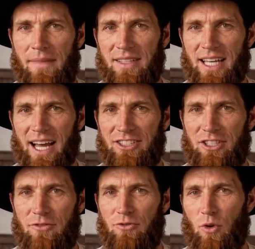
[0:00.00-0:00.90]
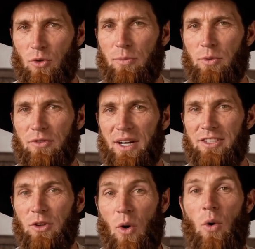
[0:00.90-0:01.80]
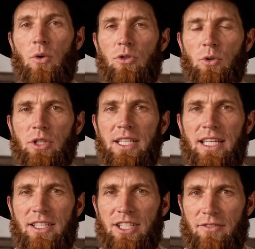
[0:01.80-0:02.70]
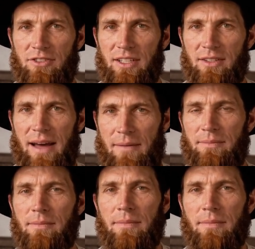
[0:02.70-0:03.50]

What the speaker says: The gasket fold provides all 3 indefinitely.